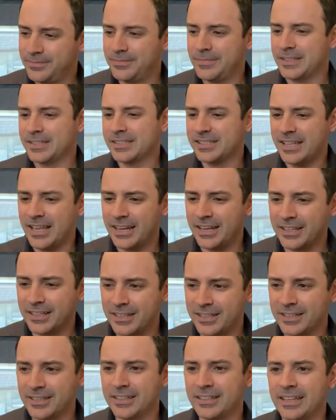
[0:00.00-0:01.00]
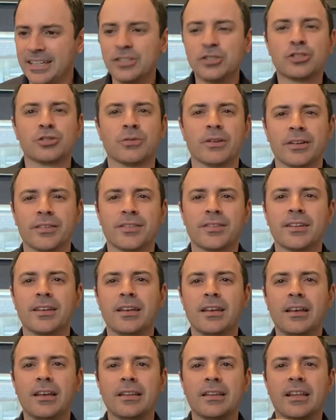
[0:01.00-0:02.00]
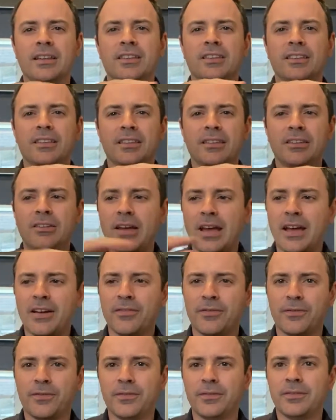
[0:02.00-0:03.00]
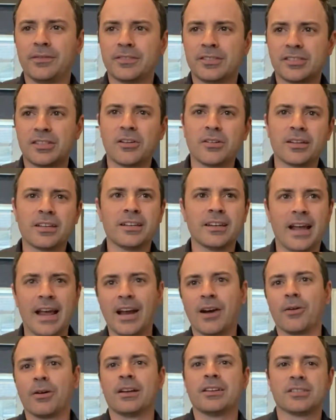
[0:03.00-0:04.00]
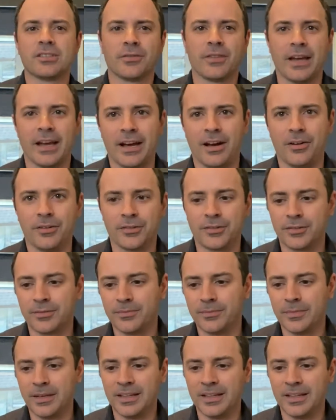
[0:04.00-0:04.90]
aesthetic interest that you have sunken areas of the house.